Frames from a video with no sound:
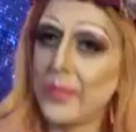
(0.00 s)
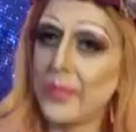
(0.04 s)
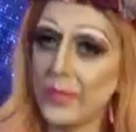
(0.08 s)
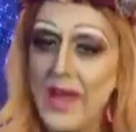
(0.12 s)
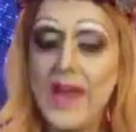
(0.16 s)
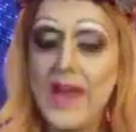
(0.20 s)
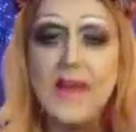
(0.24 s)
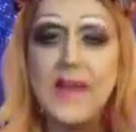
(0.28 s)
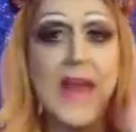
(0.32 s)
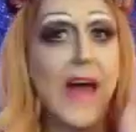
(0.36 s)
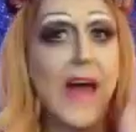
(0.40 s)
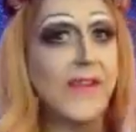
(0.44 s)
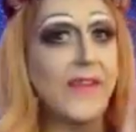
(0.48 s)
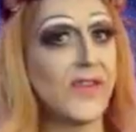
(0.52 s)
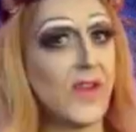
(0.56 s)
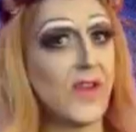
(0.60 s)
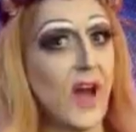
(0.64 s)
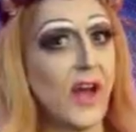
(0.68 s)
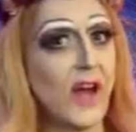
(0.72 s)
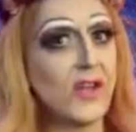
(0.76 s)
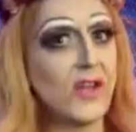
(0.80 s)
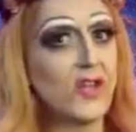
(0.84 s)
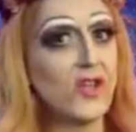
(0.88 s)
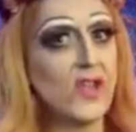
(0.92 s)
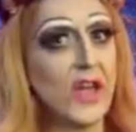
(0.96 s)
and that's
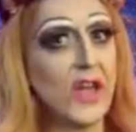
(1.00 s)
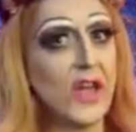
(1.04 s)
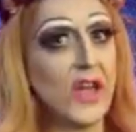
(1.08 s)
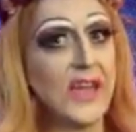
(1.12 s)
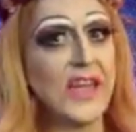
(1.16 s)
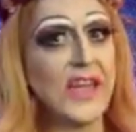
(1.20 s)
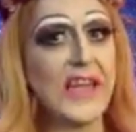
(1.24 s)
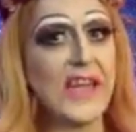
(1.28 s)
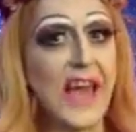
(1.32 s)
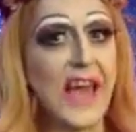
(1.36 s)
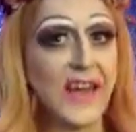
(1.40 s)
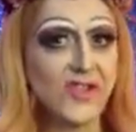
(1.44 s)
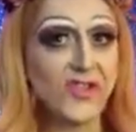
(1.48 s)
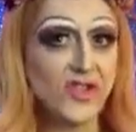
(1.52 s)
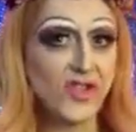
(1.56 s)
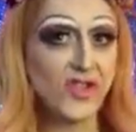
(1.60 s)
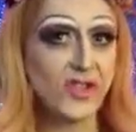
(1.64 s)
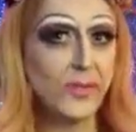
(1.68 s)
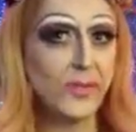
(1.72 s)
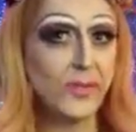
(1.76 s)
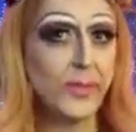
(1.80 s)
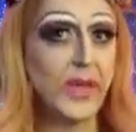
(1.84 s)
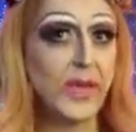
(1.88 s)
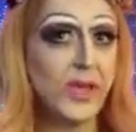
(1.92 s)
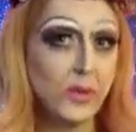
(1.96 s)
not shady. That's
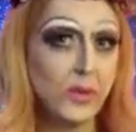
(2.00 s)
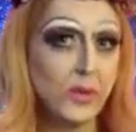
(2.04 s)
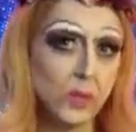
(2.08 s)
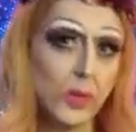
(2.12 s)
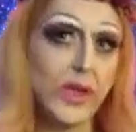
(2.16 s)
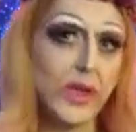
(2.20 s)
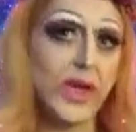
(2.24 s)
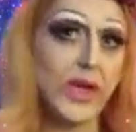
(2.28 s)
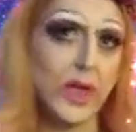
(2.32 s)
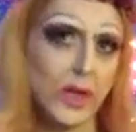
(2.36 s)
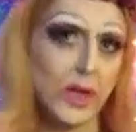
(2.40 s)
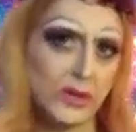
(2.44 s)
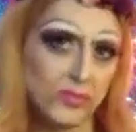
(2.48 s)
just being real.